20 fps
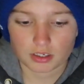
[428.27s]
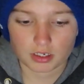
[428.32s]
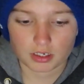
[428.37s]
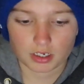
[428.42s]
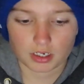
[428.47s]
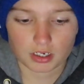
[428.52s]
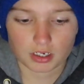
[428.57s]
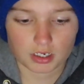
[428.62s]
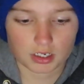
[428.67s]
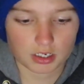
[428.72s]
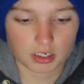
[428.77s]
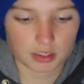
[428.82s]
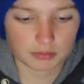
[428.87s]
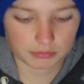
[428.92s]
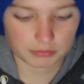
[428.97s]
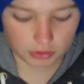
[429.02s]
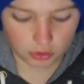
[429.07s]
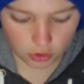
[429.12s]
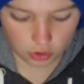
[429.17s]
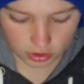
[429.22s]

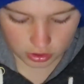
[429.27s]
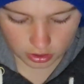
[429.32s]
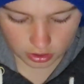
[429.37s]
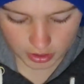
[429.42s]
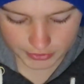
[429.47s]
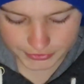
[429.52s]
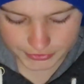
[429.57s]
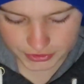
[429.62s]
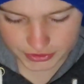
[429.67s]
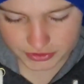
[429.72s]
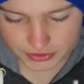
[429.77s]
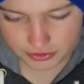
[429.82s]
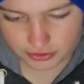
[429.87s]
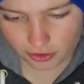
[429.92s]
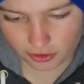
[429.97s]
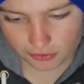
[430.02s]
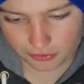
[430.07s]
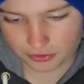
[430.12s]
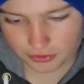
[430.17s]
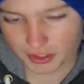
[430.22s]
Look, I just
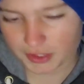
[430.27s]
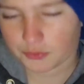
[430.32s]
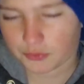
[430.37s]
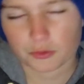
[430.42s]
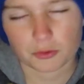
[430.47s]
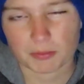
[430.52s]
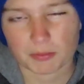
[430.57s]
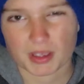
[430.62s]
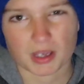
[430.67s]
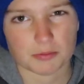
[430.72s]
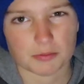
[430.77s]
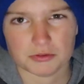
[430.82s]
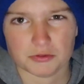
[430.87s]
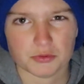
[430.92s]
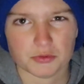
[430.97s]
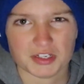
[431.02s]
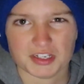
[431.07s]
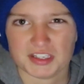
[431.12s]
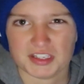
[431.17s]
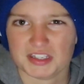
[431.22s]
don't think we'll be able to
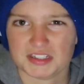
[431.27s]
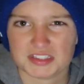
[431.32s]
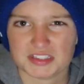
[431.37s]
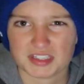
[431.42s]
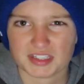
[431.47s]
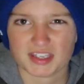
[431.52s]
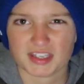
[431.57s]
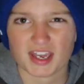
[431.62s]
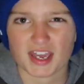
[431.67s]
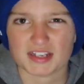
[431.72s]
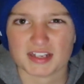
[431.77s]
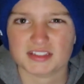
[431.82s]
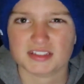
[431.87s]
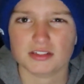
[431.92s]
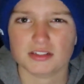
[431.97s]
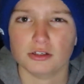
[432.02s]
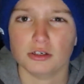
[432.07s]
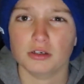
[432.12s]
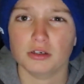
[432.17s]
win against the Cats.